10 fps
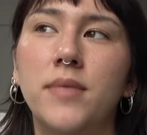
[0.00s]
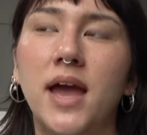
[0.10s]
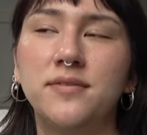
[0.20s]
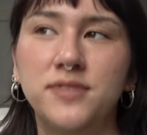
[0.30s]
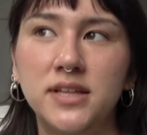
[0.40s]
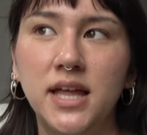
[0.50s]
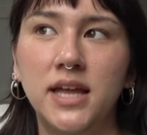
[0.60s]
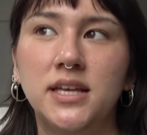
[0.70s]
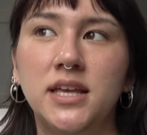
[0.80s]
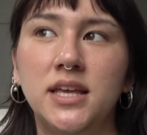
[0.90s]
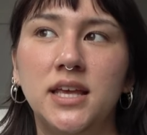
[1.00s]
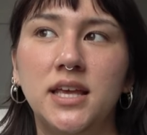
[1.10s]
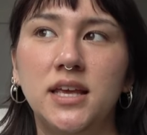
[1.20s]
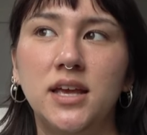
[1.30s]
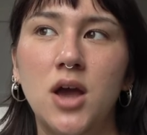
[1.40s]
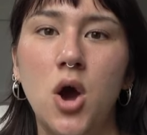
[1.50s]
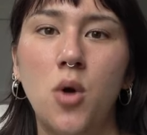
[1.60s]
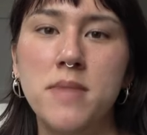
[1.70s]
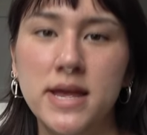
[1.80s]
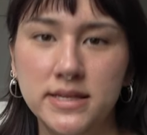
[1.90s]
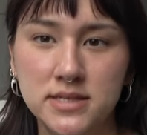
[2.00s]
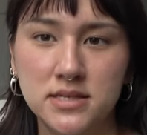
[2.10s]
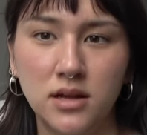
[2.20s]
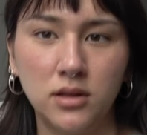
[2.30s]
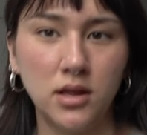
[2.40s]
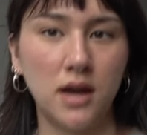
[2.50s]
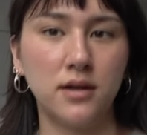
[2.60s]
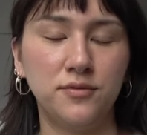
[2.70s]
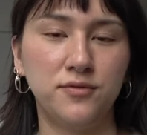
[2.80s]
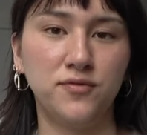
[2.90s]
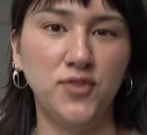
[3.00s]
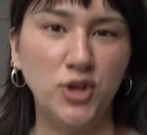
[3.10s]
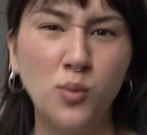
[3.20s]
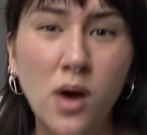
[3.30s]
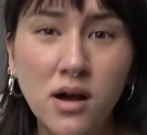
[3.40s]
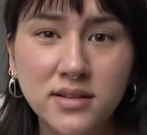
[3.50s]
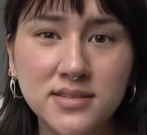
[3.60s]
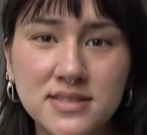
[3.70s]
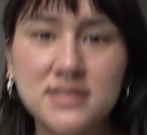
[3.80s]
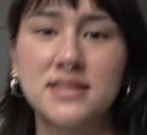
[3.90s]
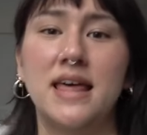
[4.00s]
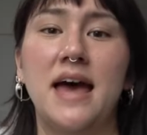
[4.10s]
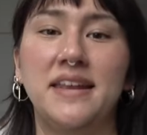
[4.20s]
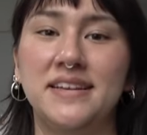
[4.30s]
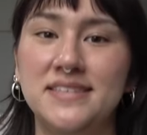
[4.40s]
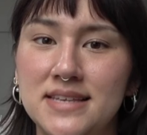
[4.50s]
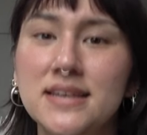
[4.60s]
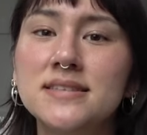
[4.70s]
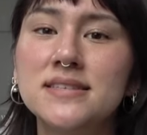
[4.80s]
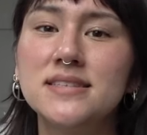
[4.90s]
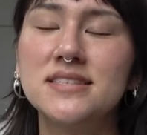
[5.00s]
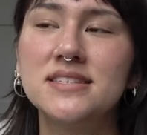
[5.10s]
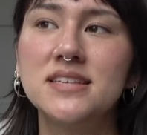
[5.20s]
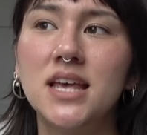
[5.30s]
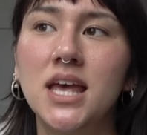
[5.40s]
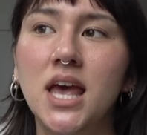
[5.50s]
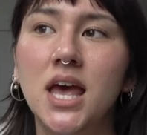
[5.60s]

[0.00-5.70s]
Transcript: I feel like he omits a lot of nuance that exists